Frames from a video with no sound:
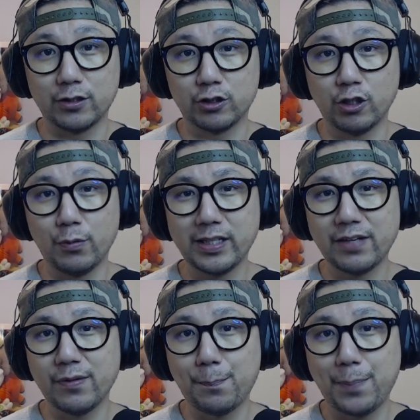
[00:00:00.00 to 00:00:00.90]
So I want to
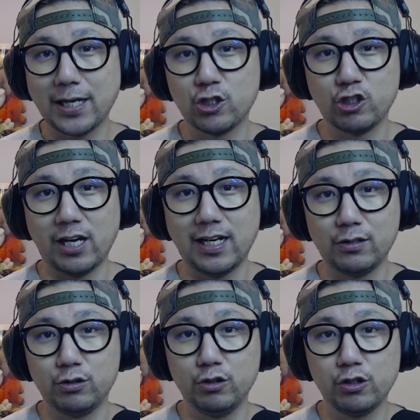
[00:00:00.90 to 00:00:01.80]
give a big shout out
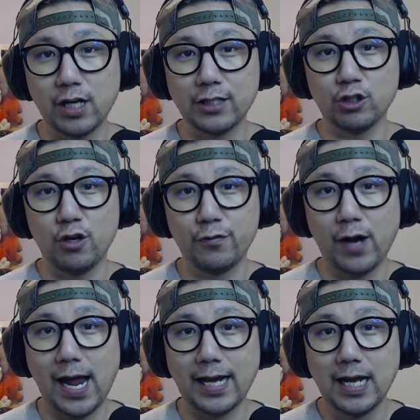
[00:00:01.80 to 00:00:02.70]
to you guys over
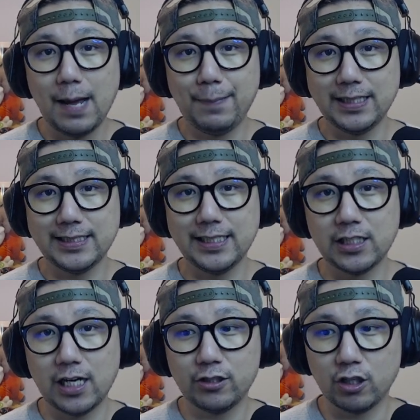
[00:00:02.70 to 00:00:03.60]
at
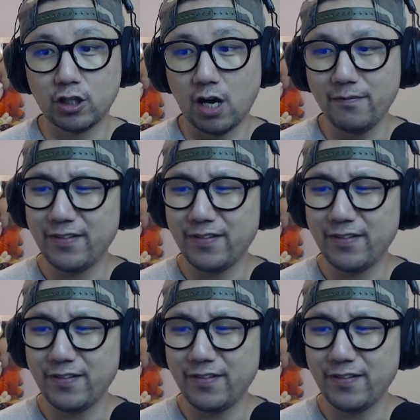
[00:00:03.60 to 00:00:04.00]
PCGuide.com.